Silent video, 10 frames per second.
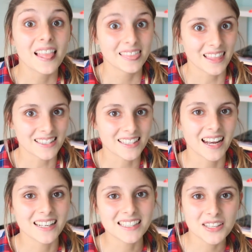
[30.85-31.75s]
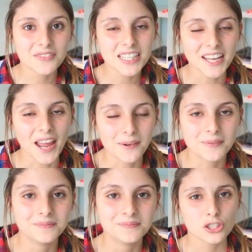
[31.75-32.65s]
Let's get into the video.
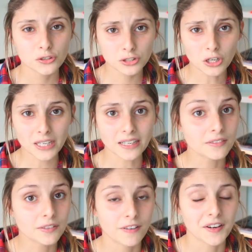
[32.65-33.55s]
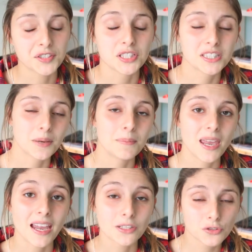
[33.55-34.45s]
So dog ear infections can
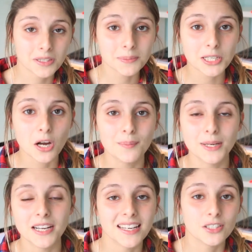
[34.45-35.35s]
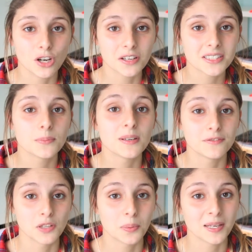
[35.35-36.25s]
be extremely common in dogs with
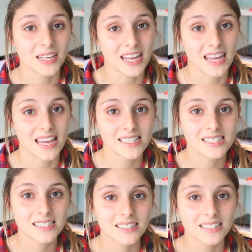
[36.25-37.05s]
floppy ears.